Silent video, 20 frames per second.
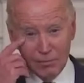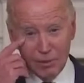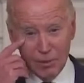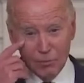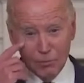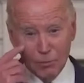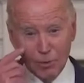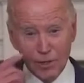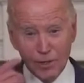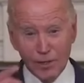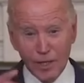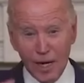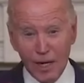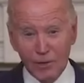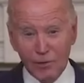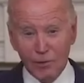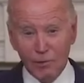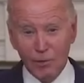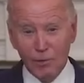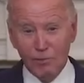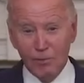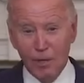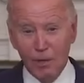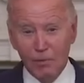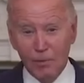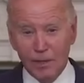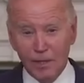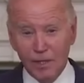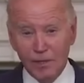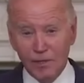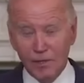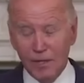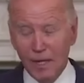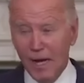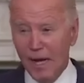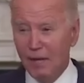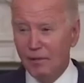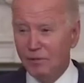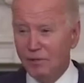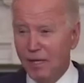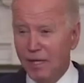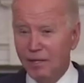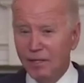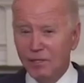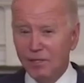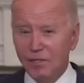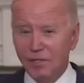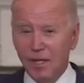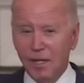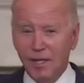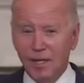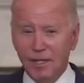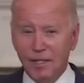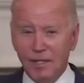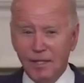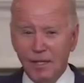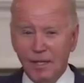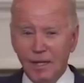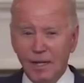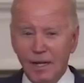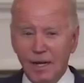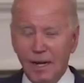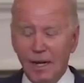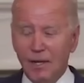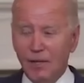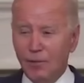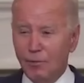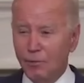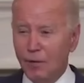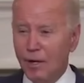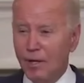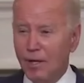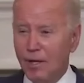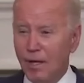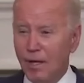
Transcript: but reach out to Republicans in the House and the Senate and threaten